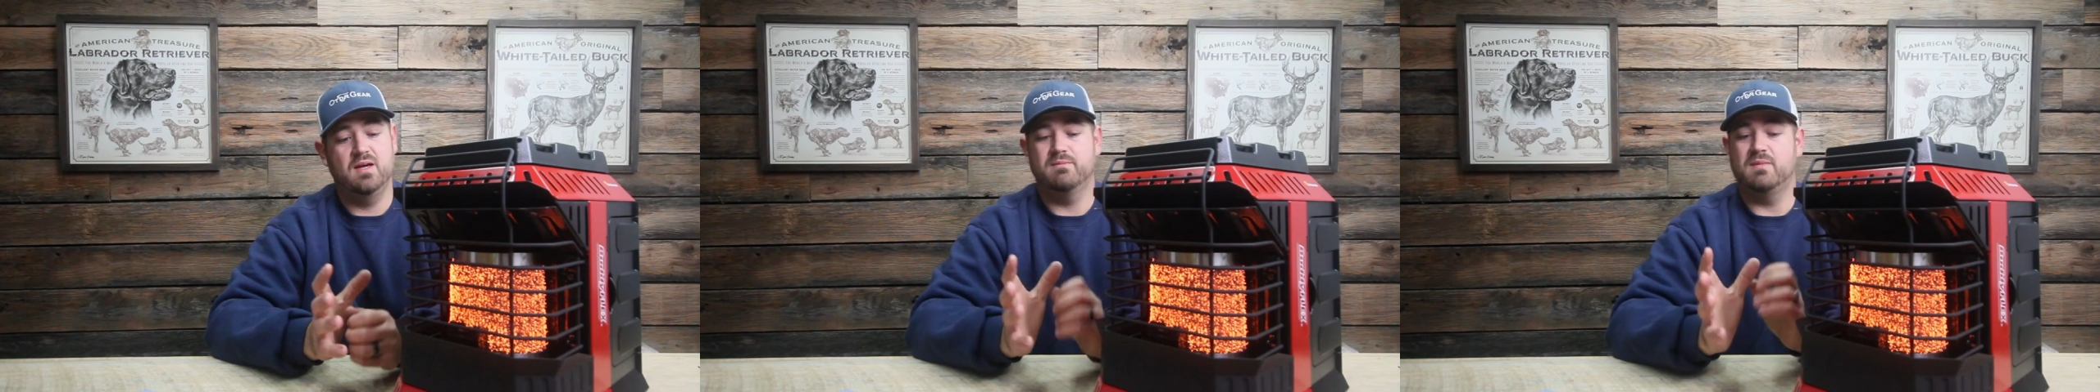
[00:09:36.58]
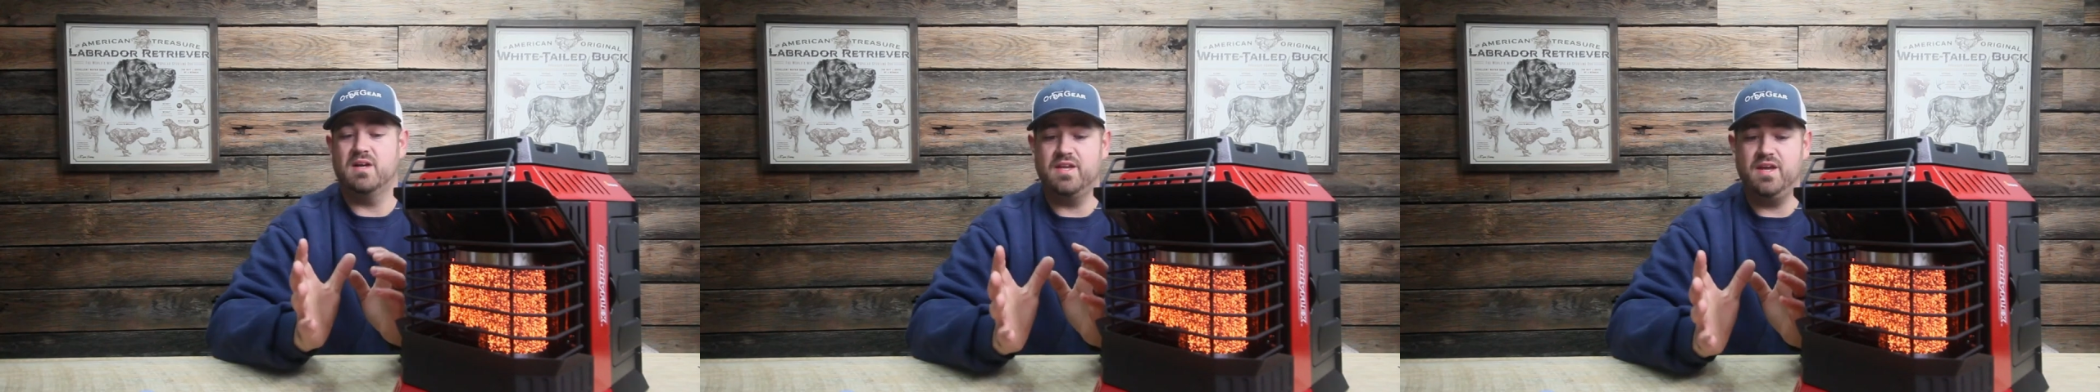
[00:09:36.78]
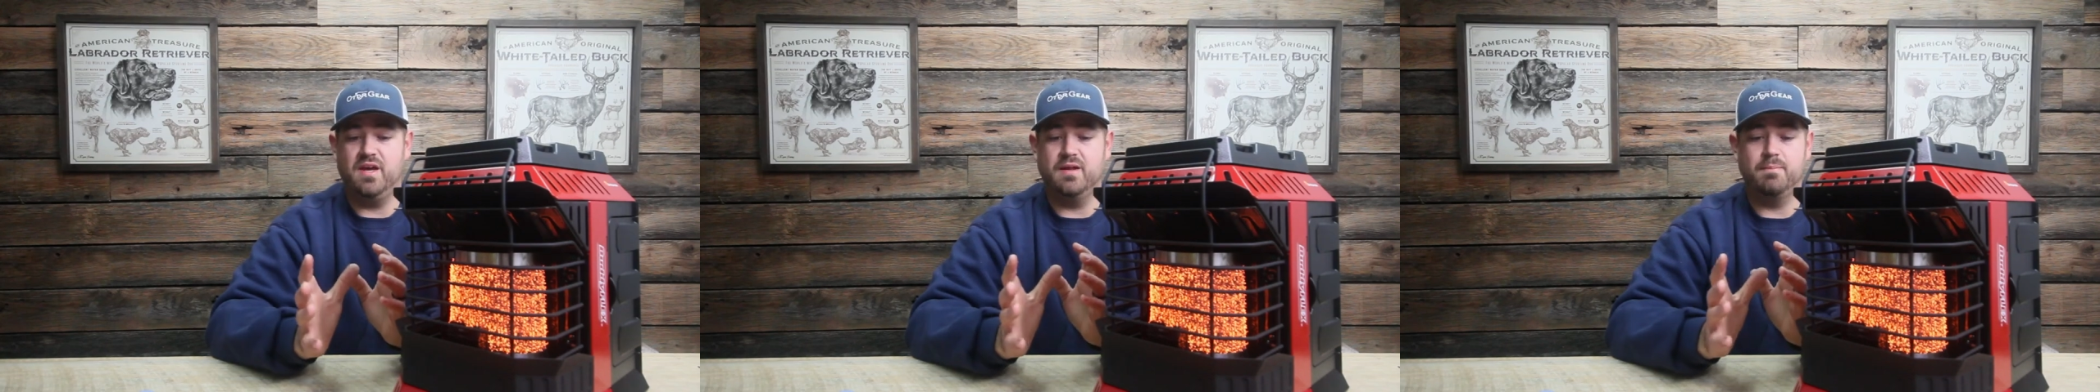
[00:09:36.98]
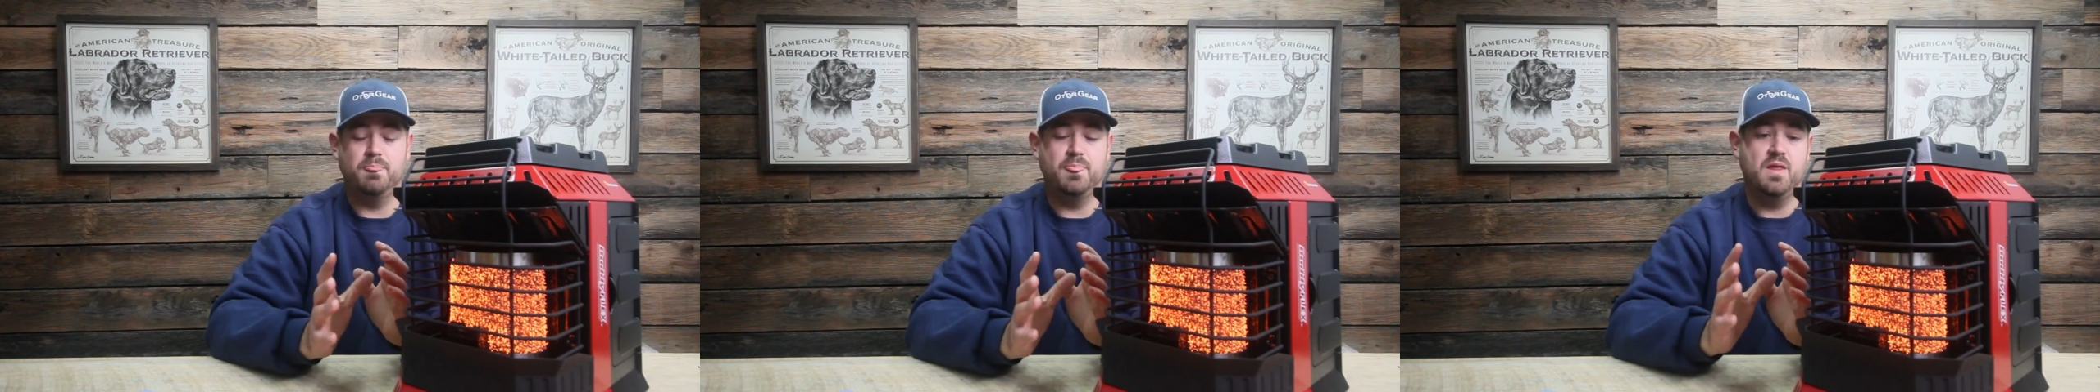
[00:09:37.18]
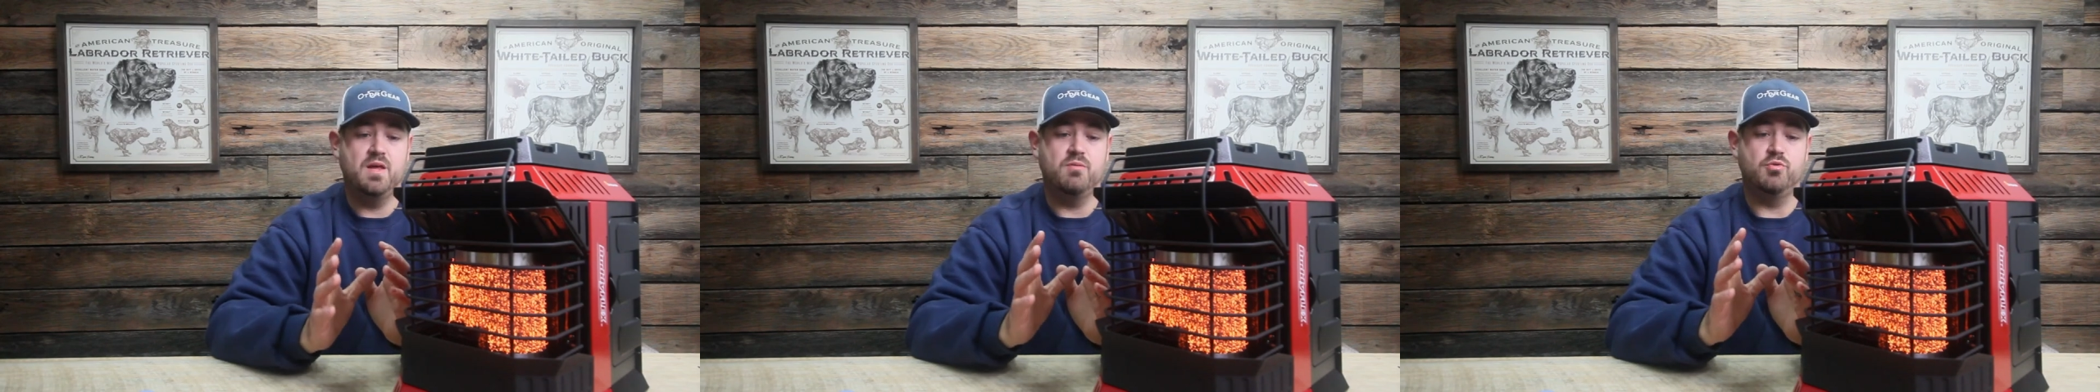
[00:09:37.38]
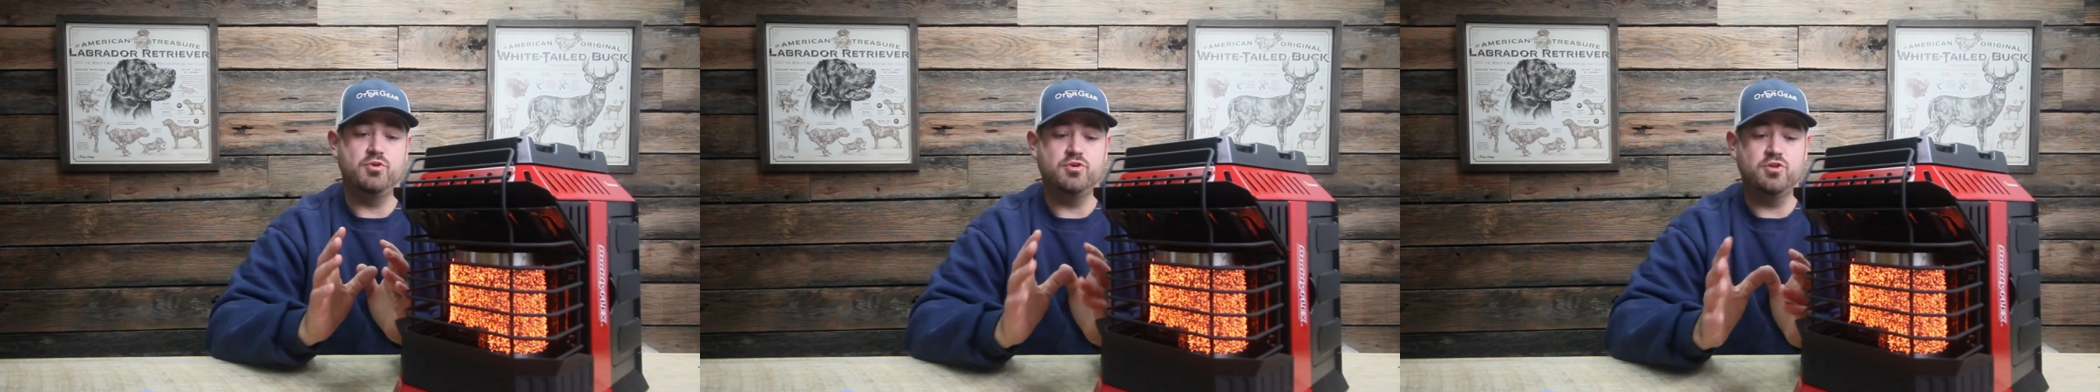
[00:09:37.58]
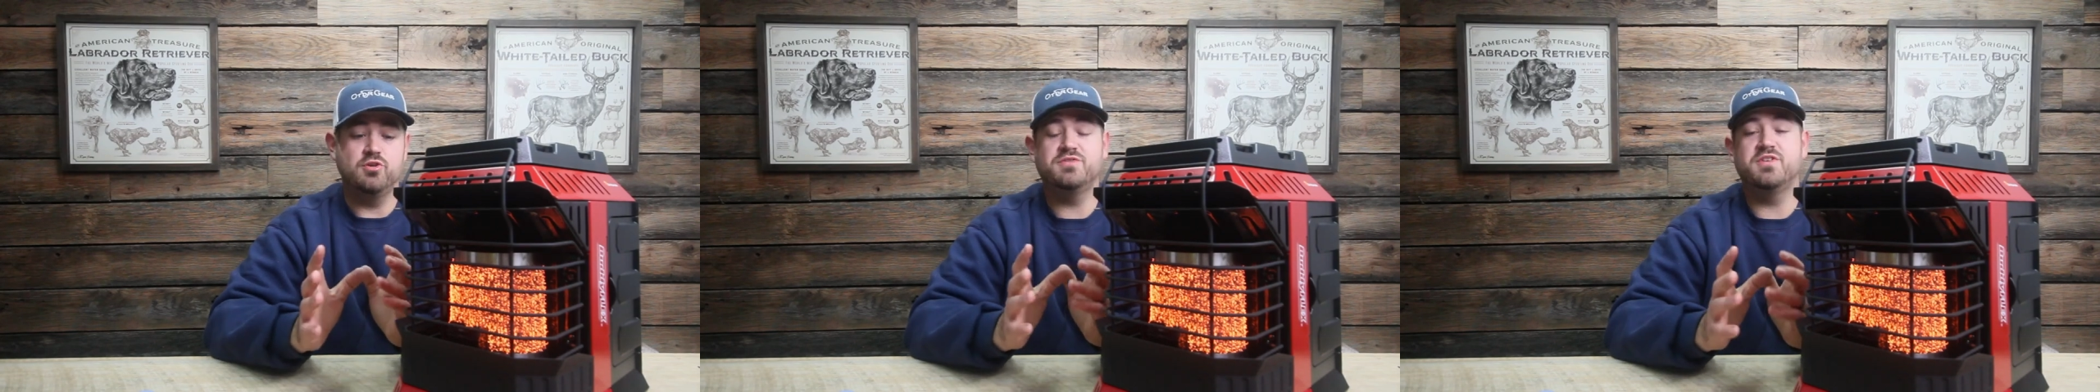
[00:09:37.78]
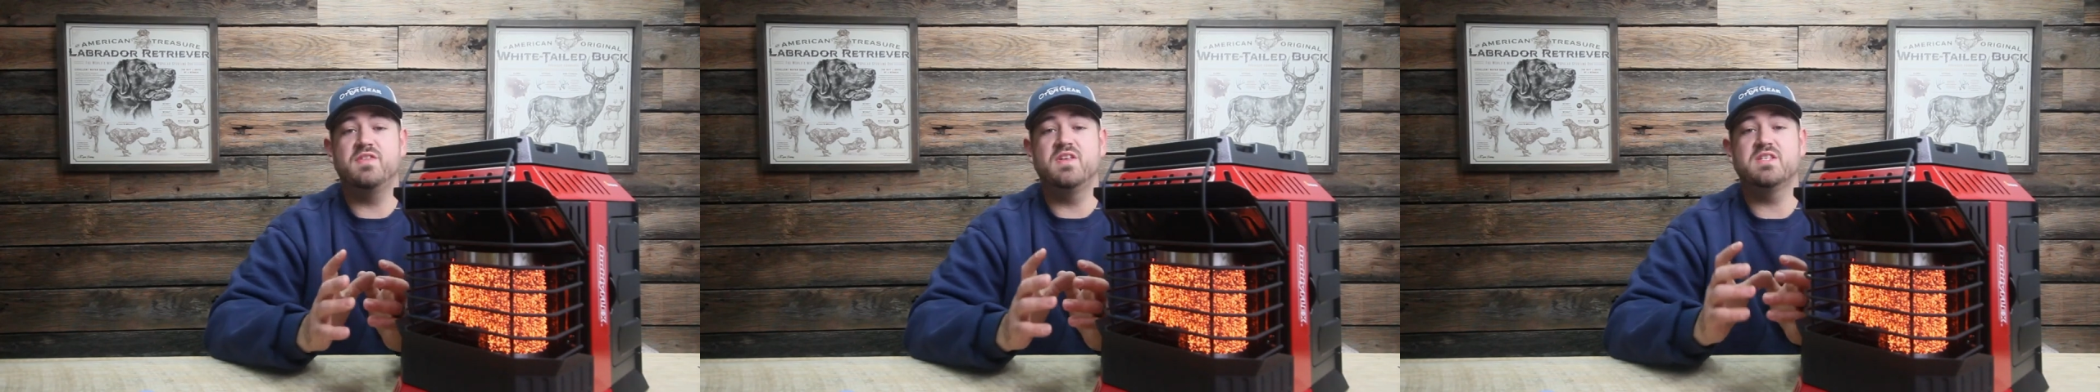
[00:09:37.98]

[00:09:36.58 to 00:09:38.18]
Again, when you're using